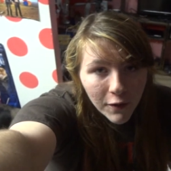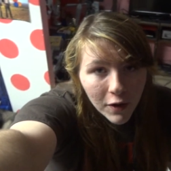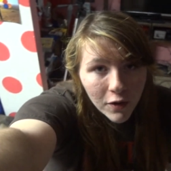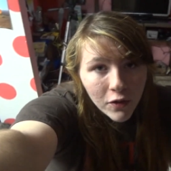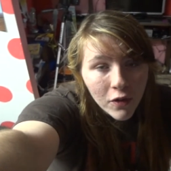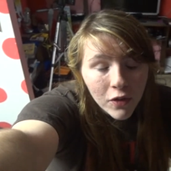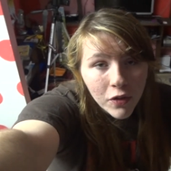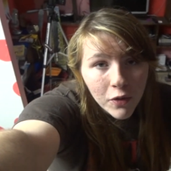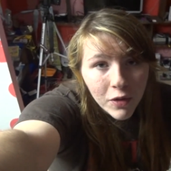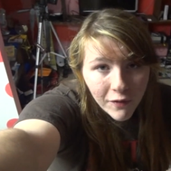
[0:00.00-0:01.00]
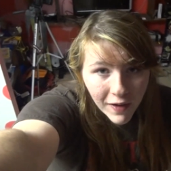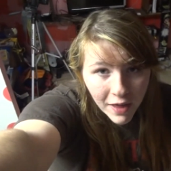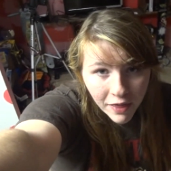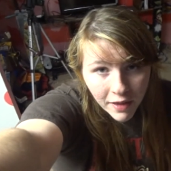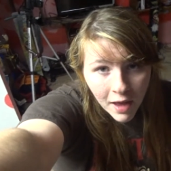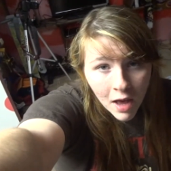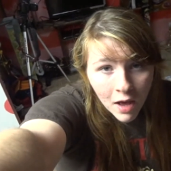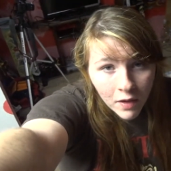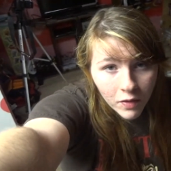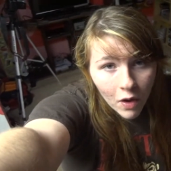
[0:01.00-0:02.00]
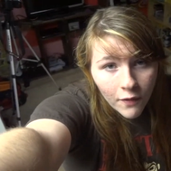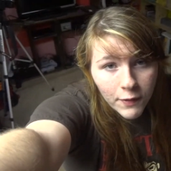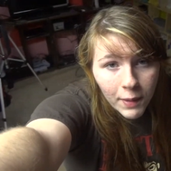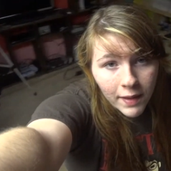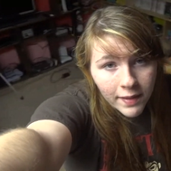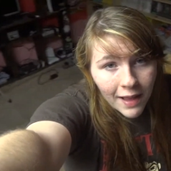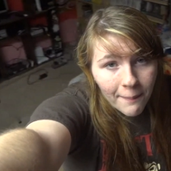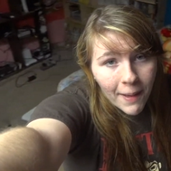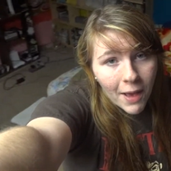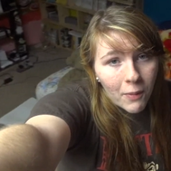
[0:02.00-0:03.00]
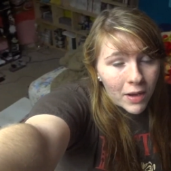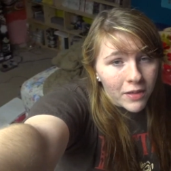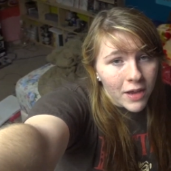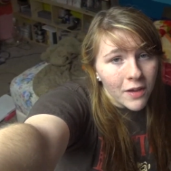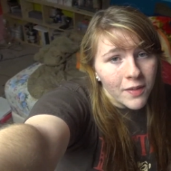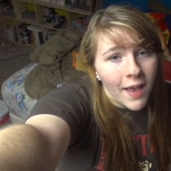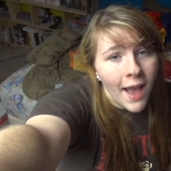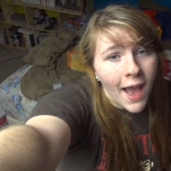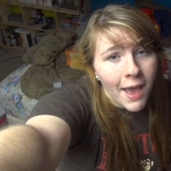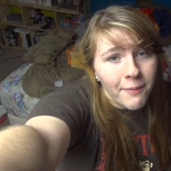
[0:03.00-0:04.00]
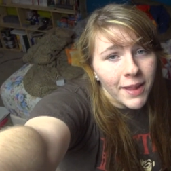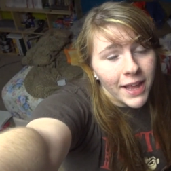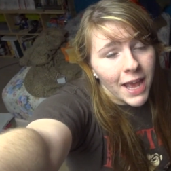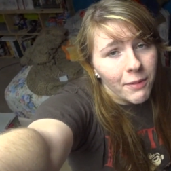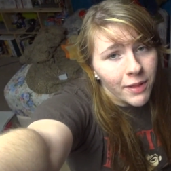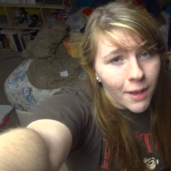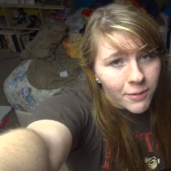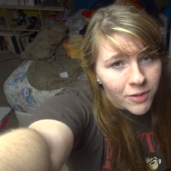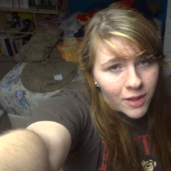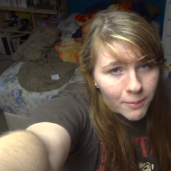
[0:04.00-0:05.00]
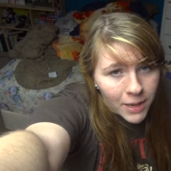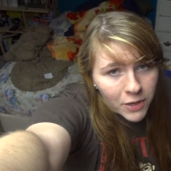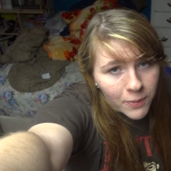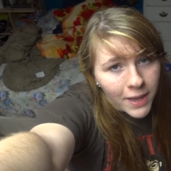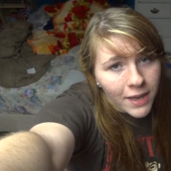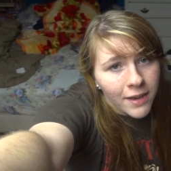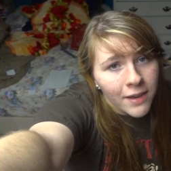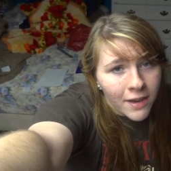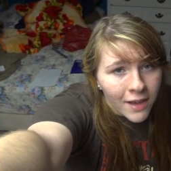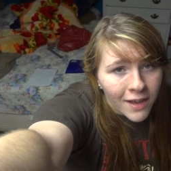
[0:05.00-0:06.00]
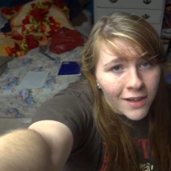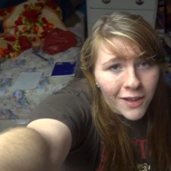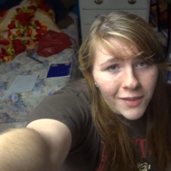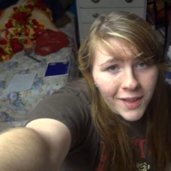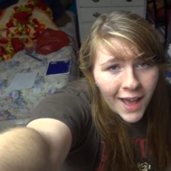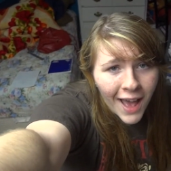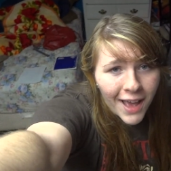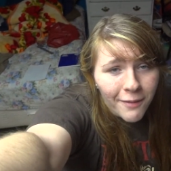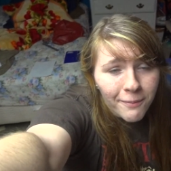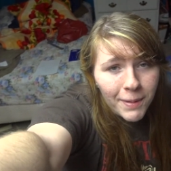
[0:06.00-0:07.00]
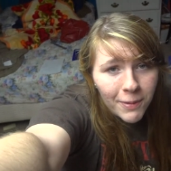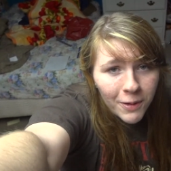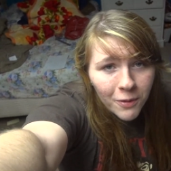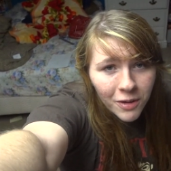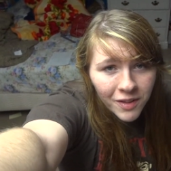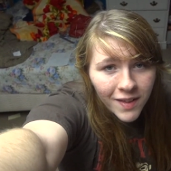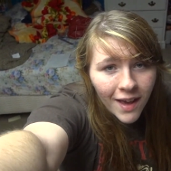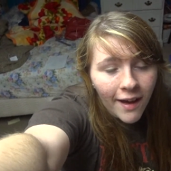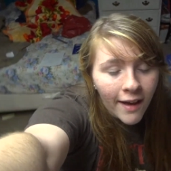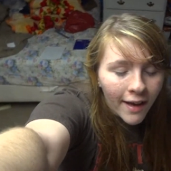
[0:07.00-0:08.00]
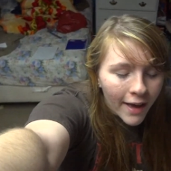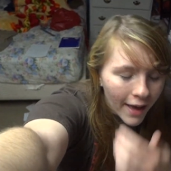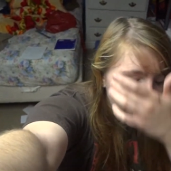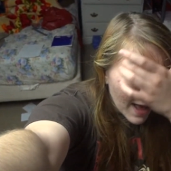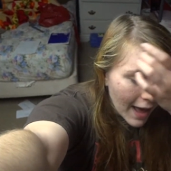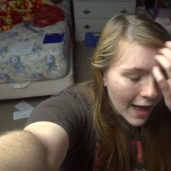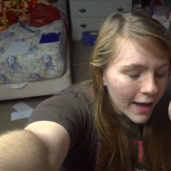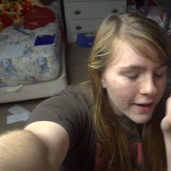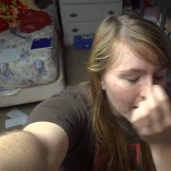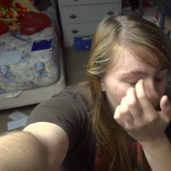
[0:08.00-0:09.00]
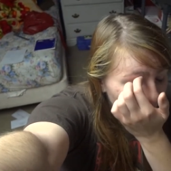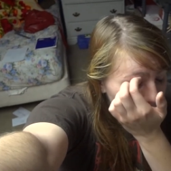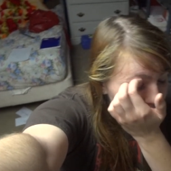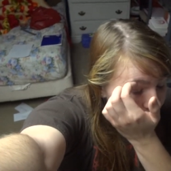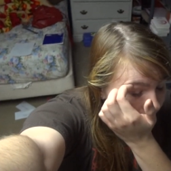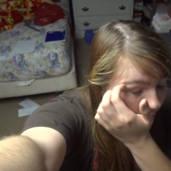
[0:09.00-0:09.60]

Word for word: 1st through the 5th. So if you want to stop by while you're there, say hi, be like, hey, what's up? Just send me a tweet and go say hi. Be pretty cool to see ya. And um,